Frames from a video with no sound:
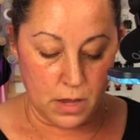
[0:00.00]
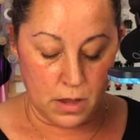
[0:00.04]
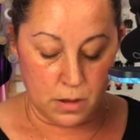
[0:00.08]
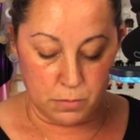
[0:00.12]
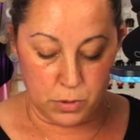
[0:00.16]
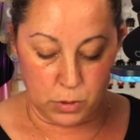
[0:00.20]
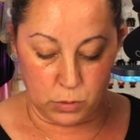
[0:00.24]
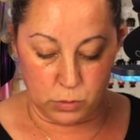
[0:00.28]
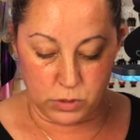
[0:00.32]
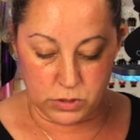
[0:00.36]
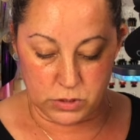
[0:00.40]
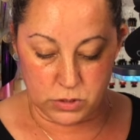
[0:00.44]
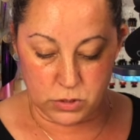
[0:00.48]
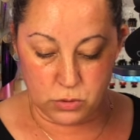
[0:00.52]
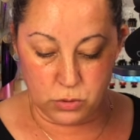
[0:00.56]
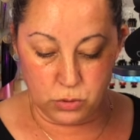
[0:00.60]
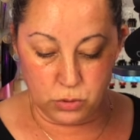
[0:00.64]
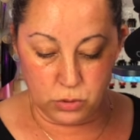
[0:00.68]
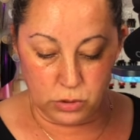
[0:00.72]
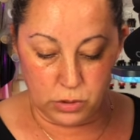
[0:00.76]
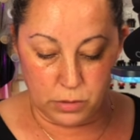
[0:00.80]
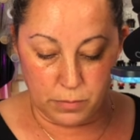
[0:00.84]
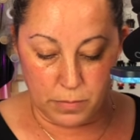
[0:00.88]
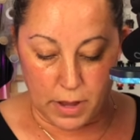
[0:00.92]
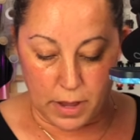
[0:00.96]
But what's
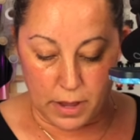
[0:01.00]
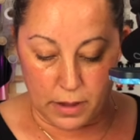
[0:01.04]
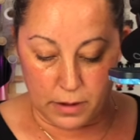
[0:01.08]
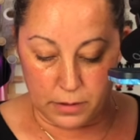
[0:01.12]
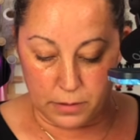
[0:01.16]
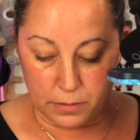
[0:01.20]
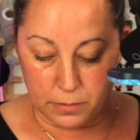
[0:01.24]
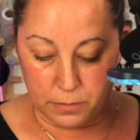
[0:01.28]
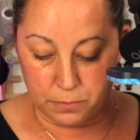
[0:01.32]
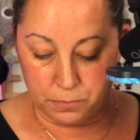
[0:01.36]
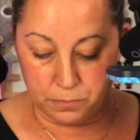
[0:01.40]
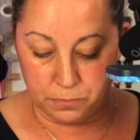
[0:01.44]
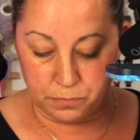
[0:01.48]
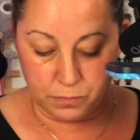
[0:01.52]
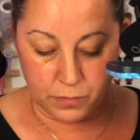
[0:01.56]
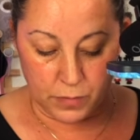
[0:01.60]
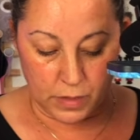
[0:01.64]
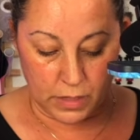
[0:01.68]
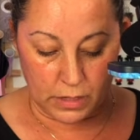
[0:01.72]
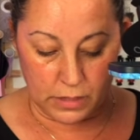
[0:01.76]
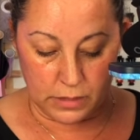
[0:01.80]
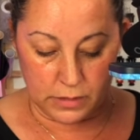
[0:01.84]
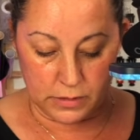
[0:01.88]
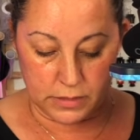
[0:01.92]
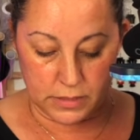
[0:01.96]
cool about them
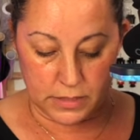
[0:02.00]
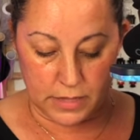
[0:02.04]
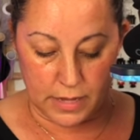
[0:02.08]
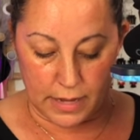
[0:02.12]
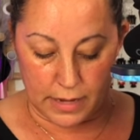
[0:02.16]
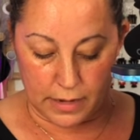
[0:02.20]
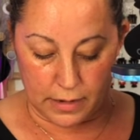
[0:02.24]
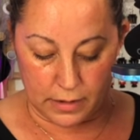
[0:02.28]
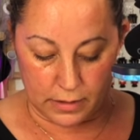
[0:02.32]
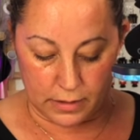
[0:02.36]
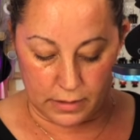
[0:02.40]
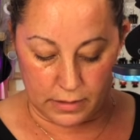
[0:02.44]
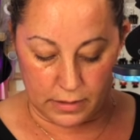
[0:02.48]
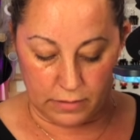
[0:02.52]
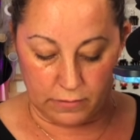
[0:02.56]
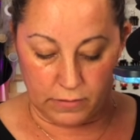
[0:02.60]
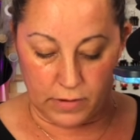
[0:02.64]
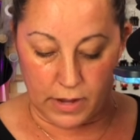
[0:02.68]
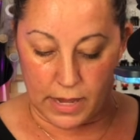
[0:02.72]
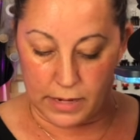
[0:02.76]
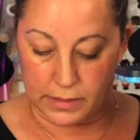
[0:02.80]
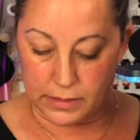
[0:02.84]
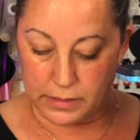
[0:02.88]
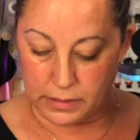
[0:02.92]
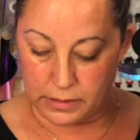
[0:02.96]
is that they've
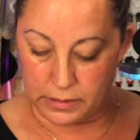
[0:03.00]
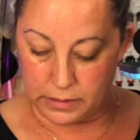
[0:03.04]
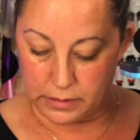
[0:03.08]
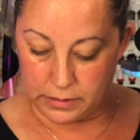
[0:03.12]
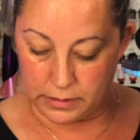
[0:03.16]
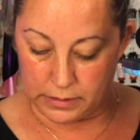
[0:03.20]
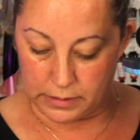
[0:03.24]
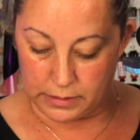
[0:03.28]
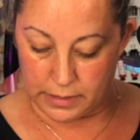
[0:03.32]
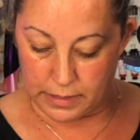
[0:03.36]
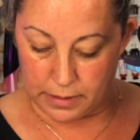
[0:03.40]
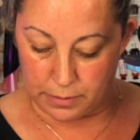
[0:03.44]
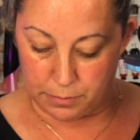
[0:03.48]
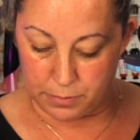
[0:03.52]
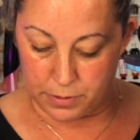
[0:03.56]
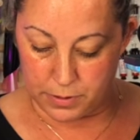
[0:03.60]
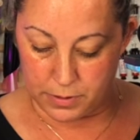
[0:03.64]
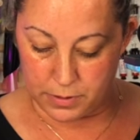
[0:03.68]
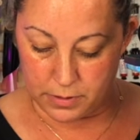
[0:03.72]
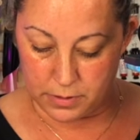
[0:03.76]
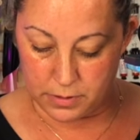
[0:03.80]
got the little lip,